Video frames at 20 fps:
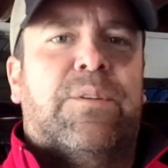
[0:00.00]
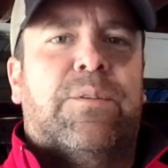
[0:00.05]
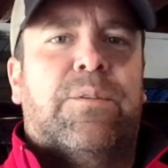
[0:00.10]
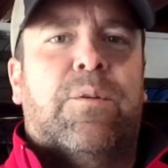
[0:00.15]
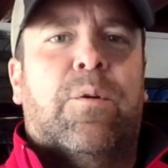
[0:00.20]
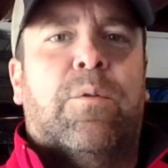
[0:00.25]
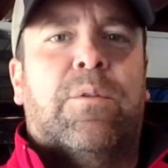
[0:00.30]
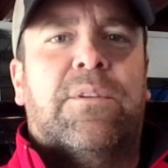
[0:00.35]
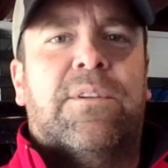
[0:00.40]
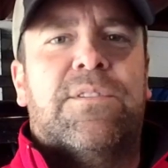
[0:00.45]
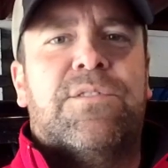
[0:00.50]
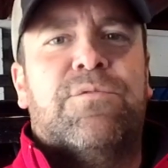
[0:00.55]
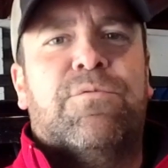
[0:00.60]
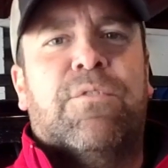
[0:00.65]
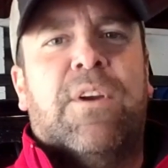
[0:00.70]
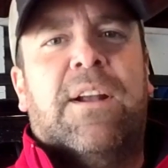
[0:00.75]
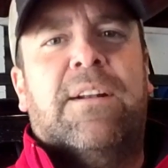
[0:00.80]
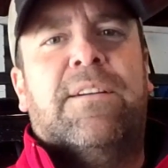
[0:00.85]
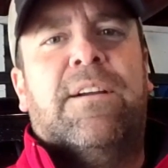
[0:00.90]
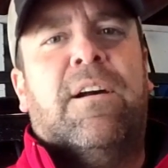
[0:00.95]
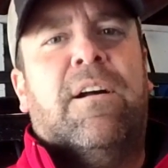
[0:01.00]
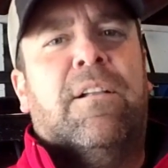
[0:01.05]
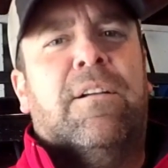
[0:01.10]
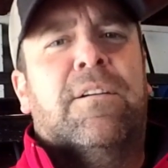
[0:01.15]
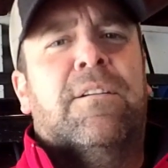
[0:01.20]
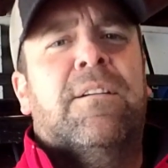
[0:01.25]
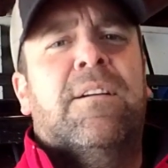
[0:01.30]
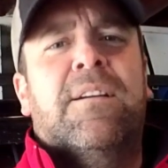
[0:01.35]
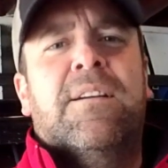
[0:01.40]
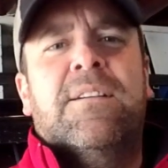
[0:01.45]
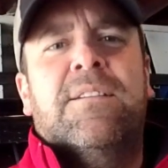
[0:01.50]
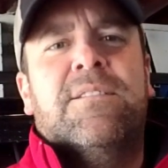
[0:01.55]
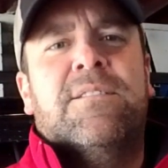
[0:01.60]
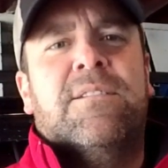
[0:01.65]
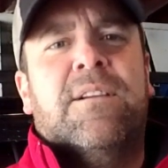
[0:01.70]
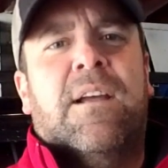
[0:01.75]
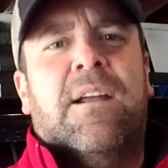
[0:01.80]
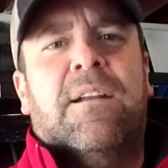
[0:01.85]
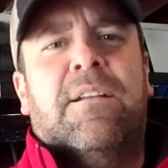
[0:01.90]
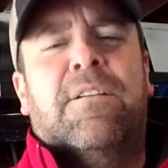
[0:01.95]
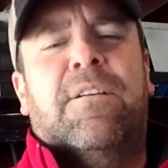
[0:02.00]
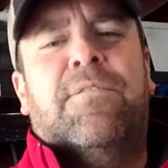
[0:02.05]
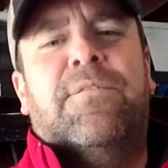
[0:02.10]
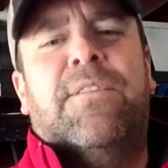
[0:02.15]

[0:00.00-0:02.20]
goldish red color. So I don't know